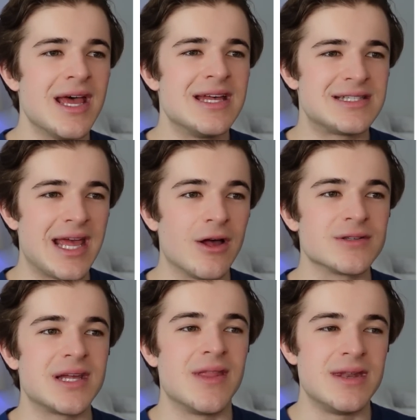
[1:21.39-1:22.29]

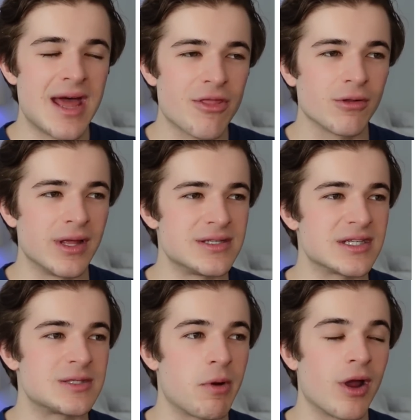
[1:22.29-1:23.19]
Sales in the Netherlands
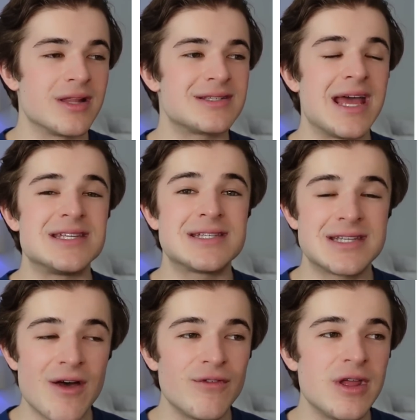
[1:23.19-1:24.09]
experienced a
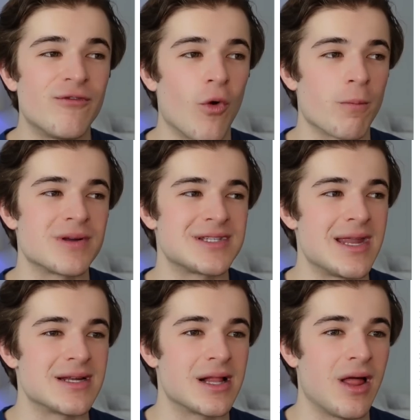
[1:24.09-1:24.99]

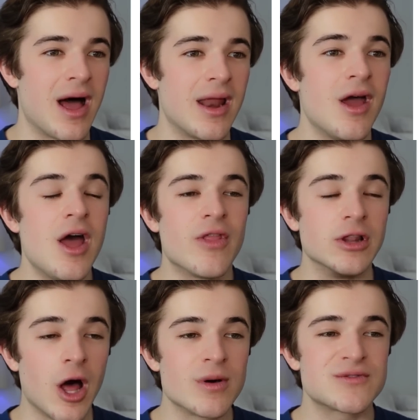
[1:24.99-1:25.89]
74% decline, the
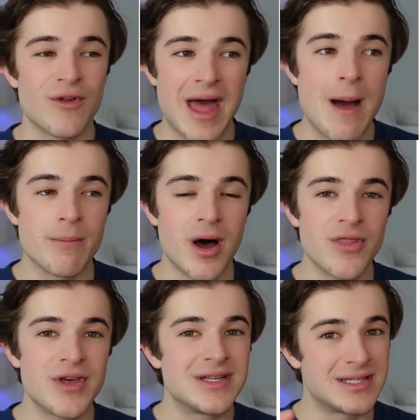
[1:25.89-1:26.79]
lowest for that
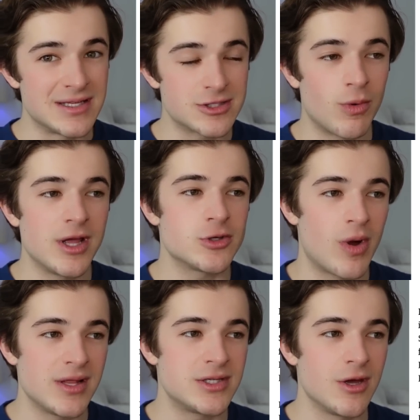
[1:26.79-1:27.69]
month since
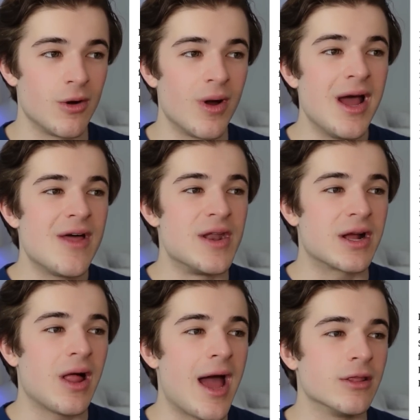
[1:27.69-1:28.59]
2022. The
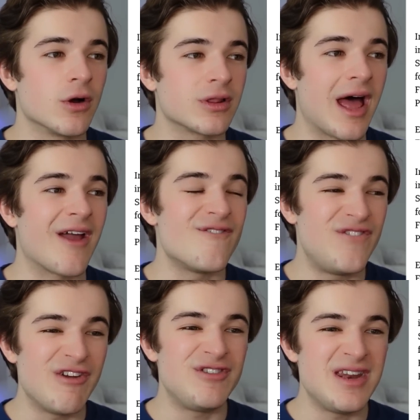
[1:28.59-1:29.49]
decline looked like
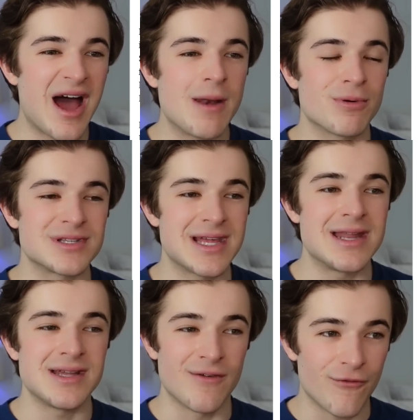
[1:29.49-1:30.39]

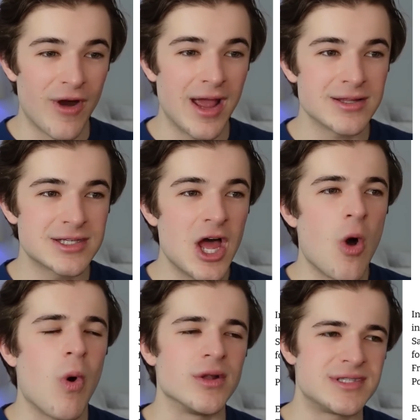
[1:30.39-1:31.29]
59% in France,
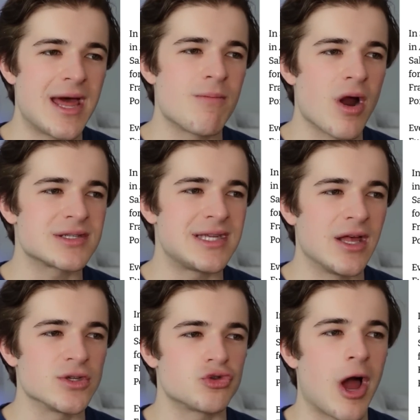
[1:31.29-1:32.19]
while Denmark's
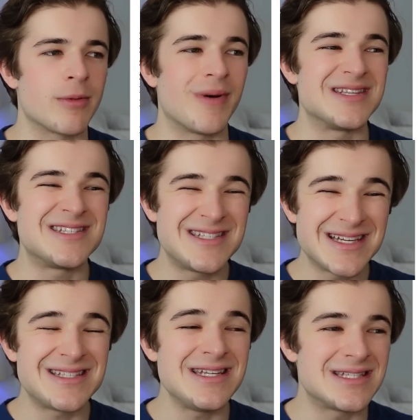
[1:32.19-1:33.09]
sales dropped by
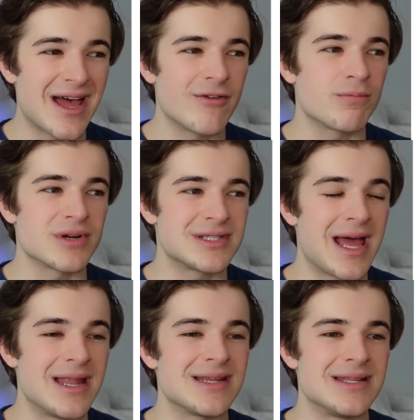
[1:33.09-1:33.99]

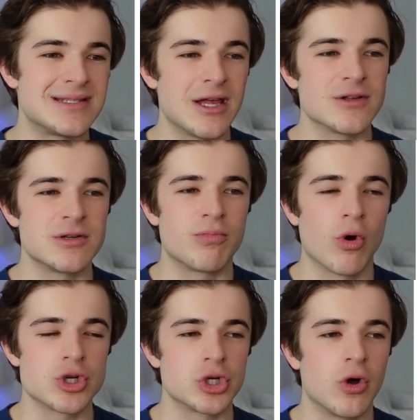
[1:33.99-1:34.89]
67% and sales in
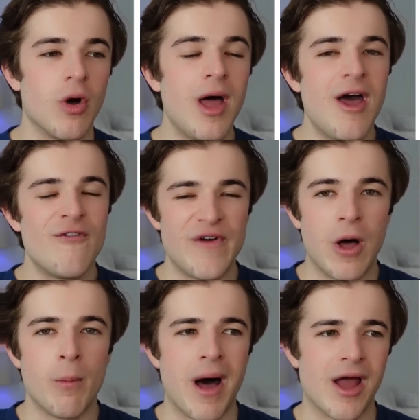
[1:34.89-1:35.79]
Portugal
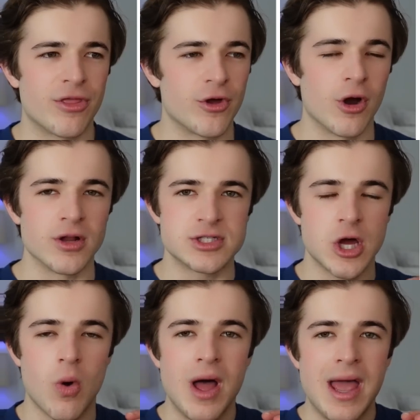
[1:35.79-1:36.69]
fell by a third.
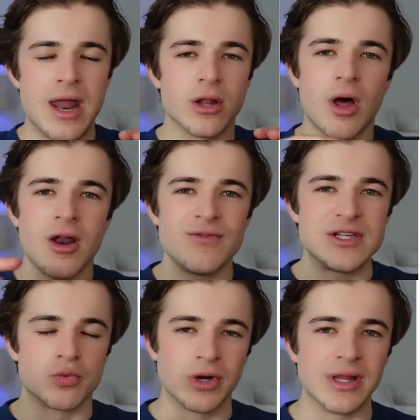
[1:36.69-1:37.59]
So in a lot of
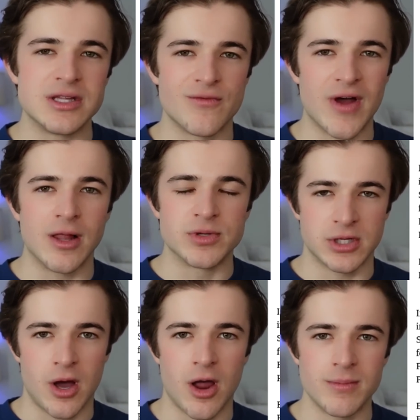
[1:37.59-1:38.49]
these really developed
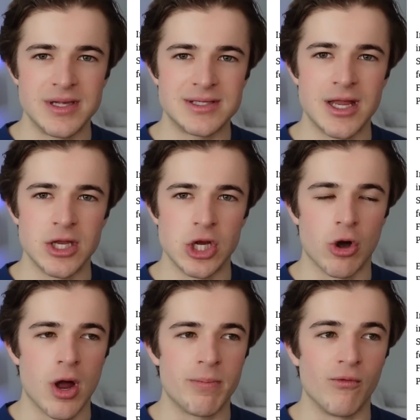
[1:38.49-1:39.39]
economies in
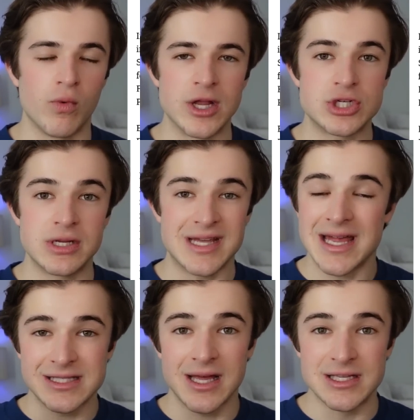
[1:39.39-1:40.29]
Europe, of which
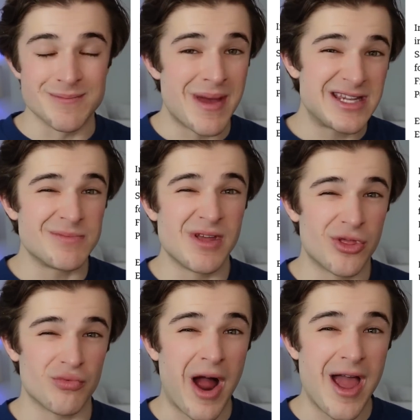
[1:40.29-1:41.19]
Tesla is meant to be
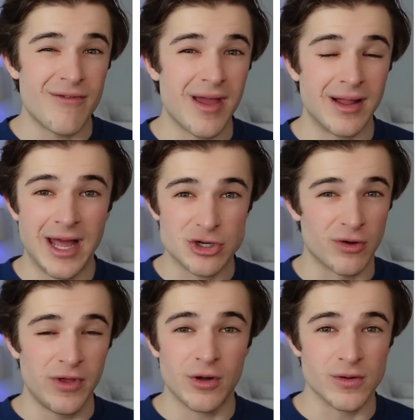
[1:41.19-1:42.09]
thriving,
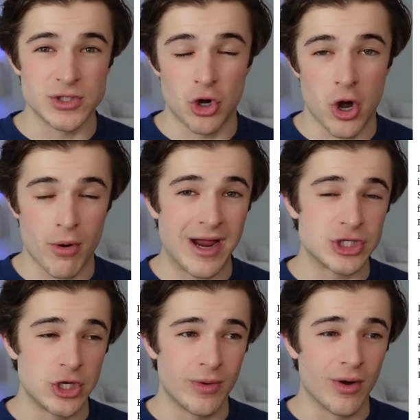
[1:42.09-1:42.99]
electric vehicles in Europe are
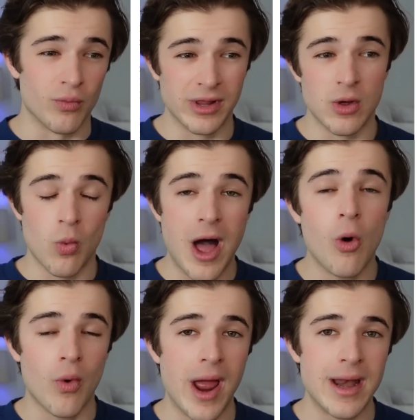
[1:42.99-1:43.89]
actually doing really
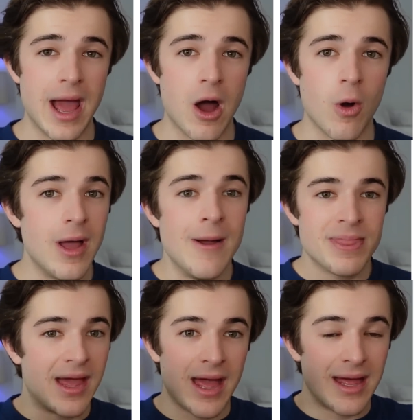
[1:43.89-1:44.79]
well right now.
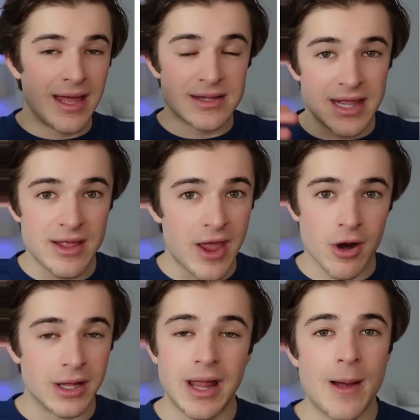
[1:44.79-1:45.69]
They
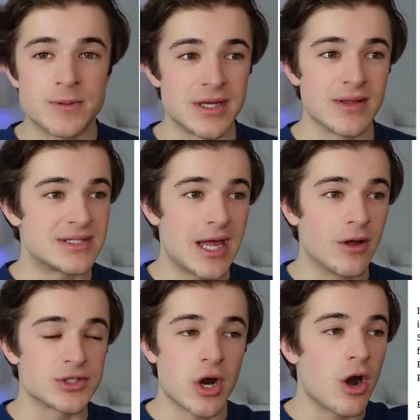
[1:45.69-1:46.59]
are collapsing. The
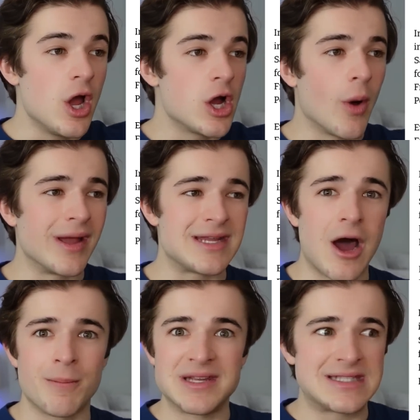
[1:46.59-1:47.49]
sales are going
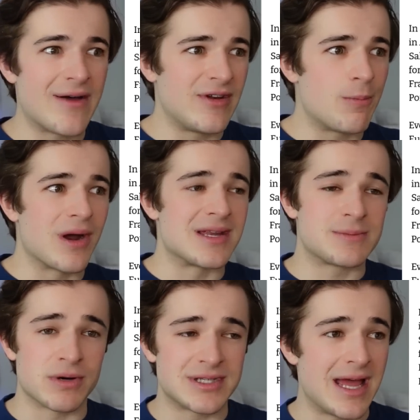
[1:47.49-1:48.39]
down by 70%,
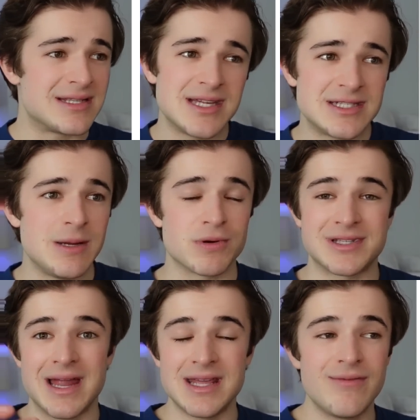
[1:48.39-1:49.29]

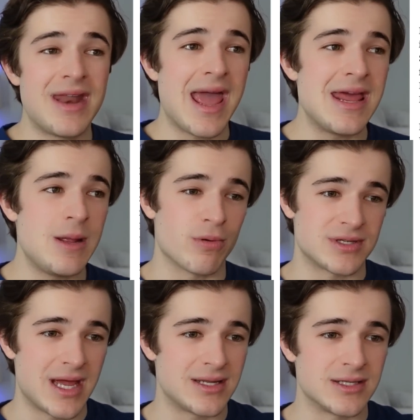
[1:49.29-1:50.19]
60%, even
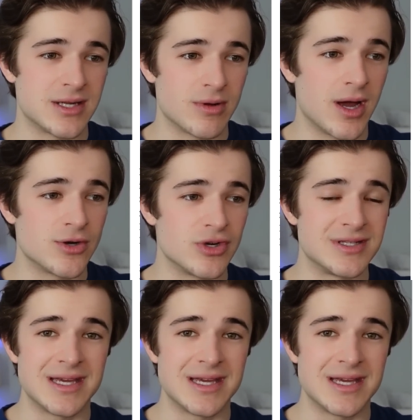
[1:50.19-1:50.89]
80% in some countries.